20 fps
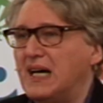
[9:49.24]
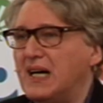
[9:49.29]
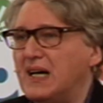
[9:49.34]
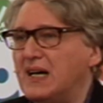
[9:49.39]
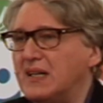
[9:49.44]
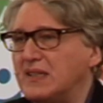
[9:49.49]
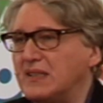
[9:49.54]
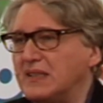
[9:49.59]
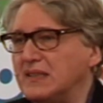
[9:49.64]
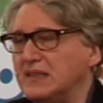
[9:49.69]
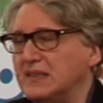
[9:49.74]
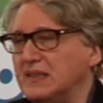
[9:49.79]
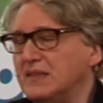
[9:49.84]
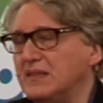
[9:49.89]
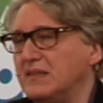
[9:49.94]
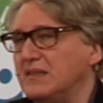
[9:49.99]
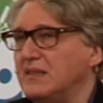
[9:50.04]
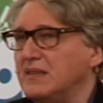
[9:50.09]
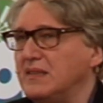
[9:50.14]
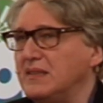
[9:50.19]
are
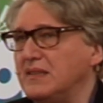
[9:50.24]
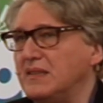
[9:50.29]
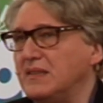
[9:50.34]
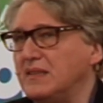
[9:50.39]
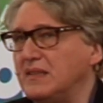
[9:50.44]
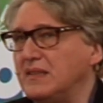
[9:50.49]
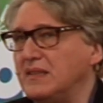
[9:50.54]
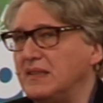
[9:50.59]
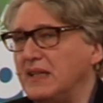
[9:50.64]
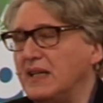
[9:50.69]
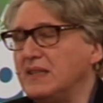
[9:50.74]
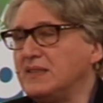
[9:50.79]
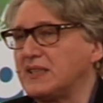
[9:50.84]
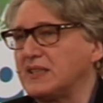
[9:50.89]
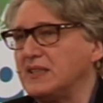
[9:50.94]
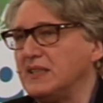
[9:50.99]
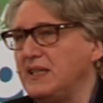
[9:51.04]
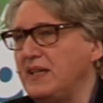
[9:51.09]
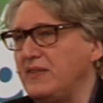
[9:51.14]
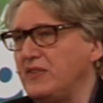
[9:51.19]

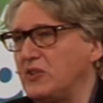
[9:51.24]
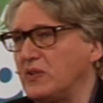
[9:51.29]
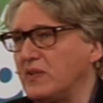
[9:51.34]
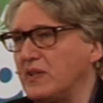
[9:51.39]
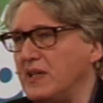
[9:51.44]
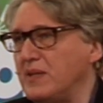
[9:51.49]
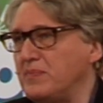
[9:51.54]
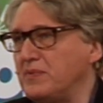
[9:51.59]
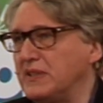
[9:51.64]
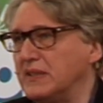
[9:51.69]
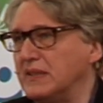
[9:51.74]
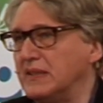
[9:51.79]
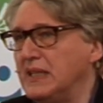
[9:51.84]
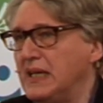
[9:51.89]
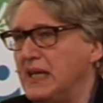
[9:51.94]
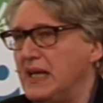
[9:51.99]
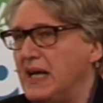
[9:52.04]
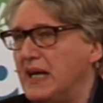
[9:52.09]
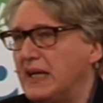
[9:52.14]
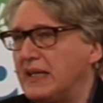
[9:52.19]
enslaved to capital.
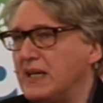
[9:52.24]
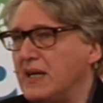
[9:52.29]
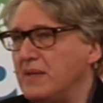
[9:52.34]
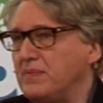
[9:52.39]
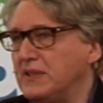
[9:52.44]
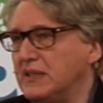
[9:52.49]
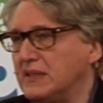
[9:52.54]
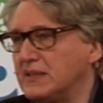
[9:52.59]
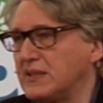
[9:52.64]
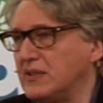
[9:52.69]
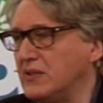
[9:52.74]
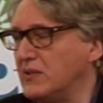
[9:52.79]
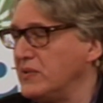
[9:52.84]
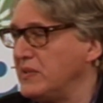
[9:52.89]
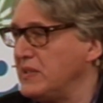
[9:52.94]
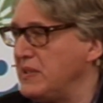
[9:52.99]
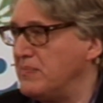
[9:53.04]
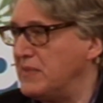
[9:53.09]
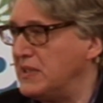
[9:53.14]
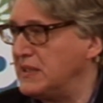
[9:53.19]
Capital is the
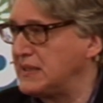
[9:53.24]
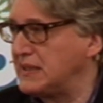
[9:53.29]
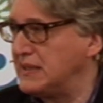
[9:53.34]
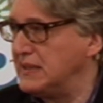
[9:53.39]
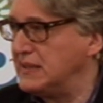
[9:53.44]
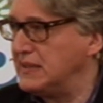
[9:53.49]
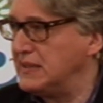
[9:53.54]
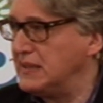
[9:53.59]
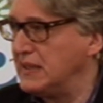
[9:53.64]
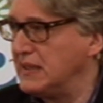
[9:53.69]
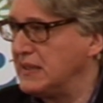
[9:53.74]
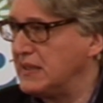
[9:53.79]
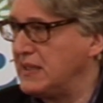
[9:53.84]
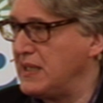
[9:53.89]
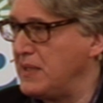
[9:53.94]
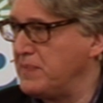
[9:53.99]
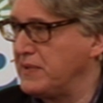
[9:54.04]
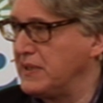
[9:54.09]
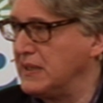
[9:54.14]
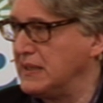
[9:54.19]
only master.
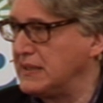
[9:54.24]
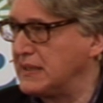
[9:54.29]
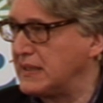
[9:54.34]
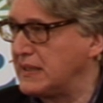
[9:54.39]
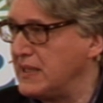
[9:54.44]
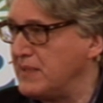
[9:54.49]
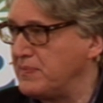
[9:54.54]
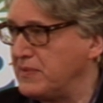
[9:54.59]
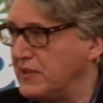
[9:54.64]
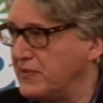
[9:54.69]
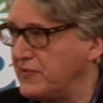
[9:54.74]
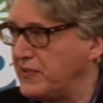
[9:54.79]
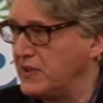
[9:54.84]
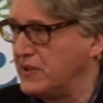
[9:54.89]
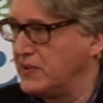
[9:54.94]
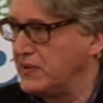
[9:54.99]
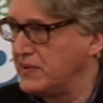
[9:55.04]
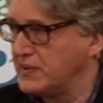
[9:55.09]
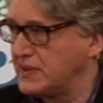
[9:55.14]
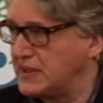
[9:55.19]
Capital
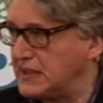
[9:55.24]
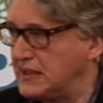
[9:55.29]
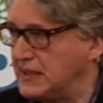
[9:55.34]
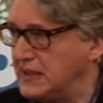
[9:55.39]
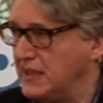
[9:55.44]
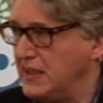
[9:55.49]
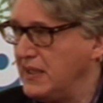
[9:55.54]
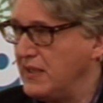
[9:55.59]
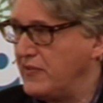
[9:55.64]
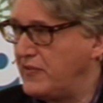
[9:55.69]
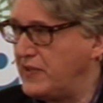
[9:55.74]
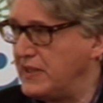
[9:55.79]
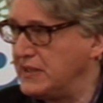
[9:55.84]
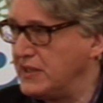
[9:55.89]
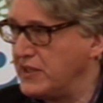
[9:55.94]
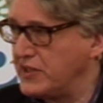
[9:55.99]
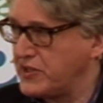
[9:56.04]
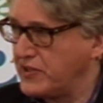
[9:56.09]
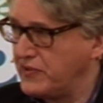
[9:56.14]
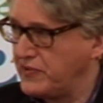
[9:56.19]
flows,
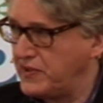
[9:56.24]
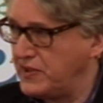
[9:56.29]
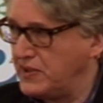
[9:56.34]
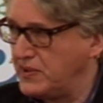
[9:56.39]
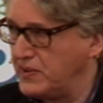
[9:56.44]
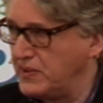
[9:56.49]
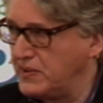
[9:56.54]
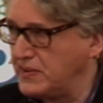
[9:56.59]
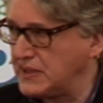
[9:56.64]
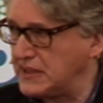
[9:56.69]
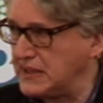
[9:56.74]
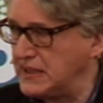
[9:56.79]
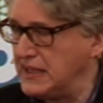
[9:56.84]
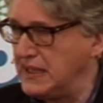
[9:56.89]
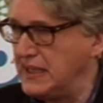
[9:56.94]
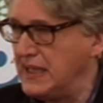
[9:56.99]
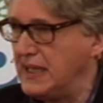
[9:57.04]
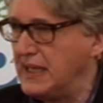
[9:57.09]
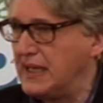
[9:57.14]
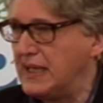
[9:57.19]
financial flows
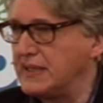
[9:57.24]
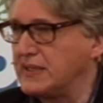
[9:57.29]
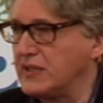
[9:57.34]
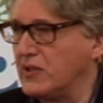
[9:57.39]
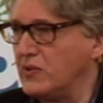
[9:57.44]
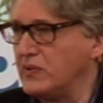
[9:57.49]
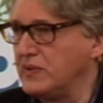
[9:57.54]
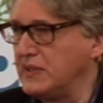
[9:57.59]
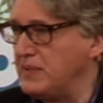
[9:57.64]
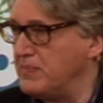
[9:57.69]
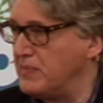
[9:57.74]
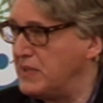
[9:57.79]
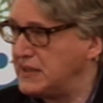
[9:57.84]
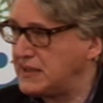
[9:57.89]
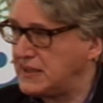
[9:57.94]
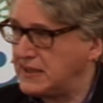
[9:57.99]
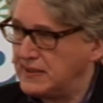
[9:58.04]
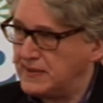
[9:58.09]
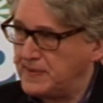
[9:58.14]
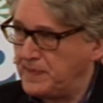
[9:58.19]
are the only
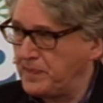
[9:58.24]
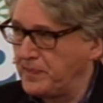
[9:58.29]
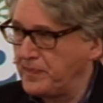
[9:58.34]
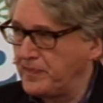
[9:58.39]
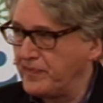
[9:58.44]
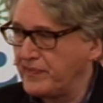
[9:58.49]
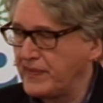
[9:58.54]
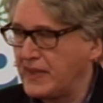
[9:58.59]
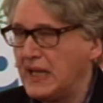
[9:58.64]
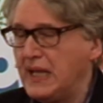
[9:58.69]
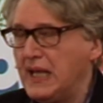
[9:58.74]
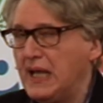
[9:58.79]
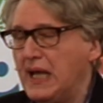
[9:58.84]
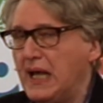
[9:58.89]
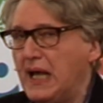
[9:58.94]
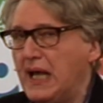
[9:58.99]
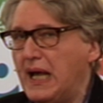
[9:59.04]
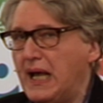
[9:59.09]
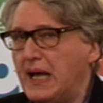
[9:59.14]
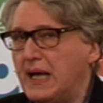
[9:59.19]
master.
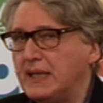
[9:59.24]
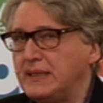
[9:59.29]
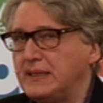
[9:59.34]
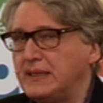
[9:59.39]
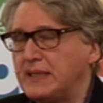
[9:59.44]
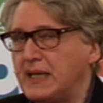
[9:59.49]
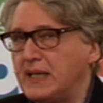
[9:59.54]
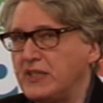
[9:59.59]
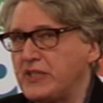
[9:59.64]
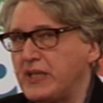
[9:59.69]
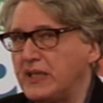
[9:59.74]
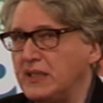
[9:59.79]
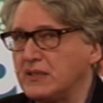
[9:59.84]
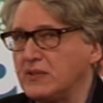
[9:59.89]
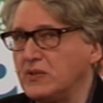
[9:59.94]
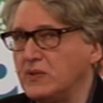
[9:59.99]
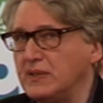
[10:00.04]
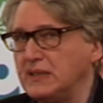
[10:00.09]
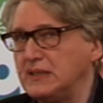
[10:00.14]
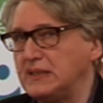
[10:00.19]
And it actually
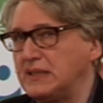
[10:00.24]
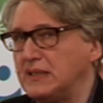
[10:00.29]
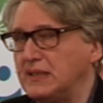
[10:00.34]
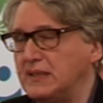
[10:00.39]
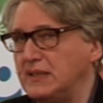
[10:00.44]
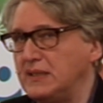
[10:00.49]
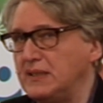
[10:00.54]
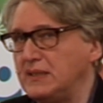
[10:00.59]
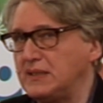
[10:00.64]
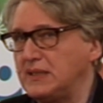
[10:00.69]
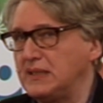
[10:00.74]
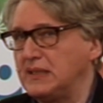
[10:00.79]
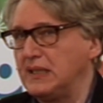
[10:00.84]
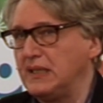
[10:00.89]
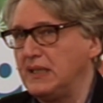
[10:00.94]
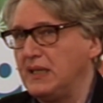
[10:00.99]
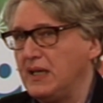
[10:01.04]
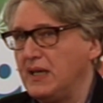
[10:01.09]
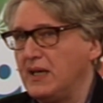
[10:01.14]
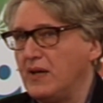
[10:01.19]
coincides
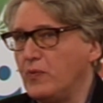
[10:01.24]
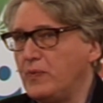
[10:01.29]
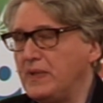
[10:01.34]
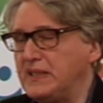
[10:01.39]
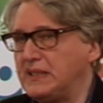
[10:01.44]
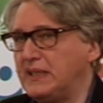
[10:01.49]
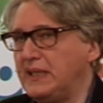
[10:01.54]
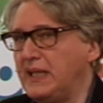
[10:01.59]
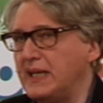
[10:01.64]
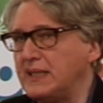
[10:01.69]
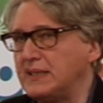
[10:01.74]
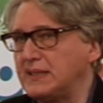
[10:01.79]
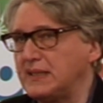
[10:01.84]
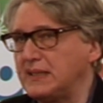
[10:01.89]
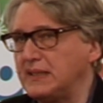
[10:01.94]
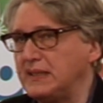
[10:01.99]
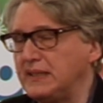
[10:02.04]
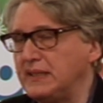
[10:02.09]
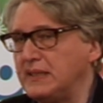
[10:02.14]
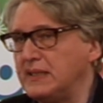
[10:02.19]
with
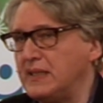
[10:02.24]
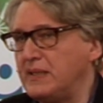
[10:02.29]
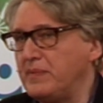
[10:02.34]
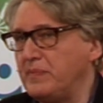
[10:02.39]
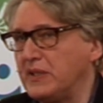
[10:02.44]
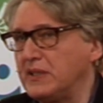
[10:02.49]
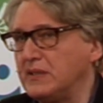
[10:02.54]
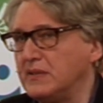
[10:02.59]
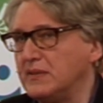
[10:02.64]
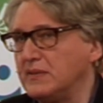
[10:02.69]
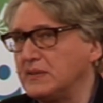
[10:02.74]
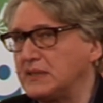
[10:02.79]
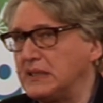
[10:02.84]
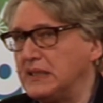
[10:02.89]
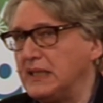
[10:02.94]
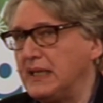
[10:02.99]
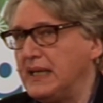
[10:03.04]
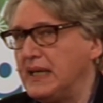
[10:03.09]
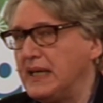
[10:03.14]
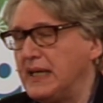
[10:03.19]
death, yeah,
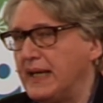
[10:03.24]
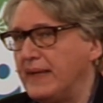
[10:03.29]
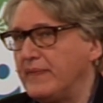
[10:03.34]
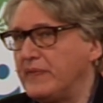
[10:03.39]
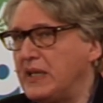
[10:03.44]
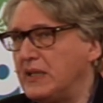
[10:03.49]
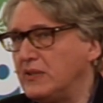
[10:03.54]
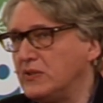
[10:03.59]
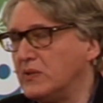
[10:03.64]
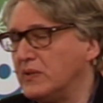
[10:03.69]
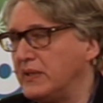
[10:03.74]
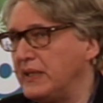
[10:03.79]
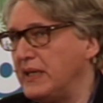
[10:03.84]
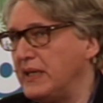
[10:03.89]
because You know,